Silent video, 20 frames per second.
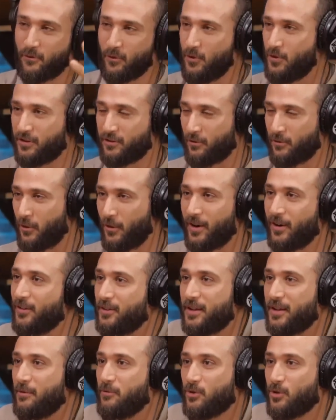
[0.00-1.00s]
fruits growing
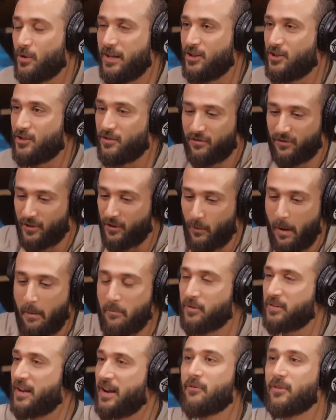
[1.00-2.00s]
on the same tree just to
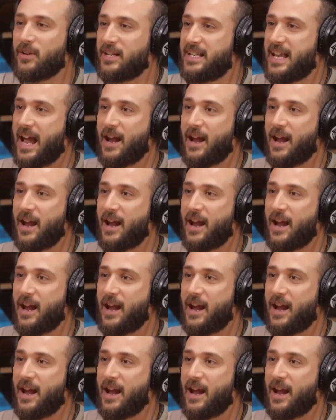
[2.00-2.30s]
represent every